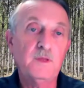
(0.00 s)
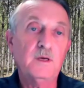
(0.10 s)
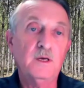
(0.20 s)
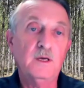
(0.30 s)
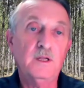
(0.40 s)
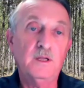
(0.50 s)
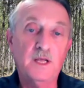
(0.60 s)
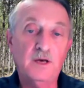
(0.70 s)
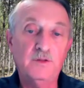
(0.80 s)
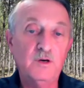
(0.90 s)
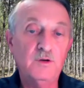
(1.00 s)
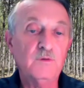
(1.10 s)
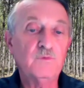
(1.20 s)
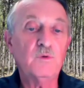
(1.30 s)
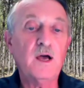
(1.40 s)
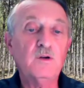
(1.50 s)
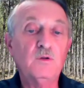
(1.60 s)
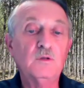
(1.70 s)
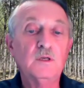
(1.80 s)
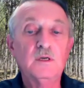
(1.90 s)
And down there, the
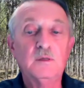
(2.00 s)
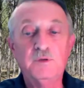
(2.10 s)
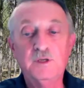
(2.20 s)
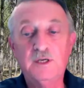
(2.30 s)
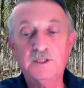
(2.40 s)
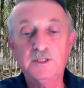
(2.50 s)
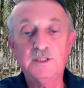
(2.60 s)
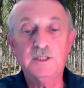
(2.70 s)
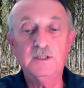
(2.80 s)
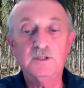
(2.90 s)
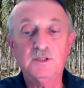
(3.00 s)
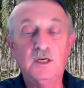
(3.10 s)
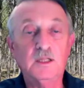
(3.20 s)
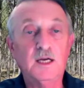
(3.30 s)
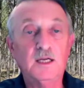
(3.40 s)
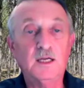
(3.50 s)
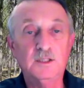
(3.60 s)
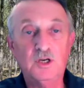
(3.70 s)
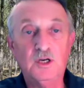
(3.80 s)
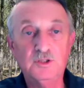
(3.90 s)
varietal production is a lot
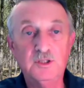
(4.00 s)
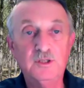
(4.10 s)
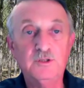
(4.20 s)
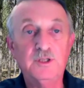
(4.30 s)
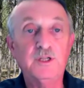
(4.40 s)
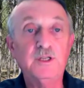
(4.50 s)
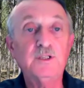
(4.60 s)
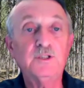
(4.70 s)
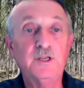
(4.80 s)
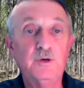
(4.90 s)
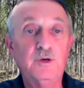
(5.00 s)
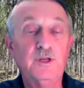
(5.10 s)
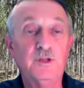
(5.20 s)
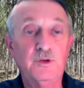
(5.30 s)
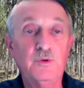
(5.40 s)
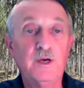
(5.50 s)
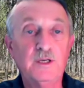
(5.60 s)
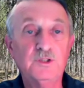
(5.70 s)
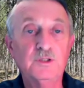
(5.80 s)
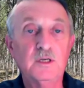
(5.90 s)
less costlier than it is here in the
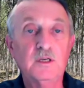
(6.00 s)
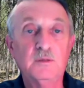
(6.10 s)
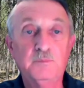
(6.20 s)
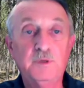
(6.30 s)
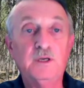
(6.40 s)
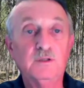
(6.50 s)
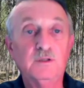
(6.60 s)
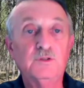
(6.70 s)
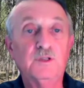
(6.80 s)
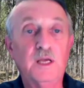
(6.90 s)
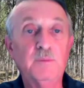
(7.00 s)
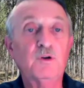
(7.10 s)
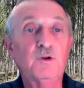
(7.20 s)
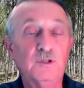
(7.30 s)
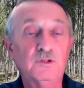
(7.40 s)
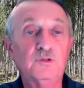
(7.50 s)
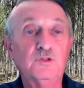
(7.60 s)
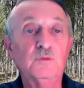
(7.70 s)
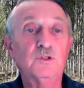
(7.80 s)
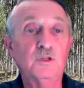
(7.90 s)
U.S. because labor costs are
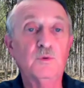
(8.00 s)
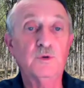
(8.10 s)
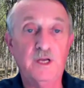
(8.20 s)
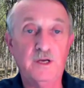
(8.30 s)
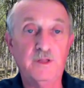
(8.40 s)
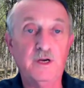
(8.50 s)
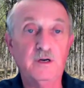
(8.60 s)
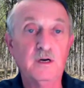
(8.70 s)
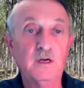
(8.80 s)
so much lower down there.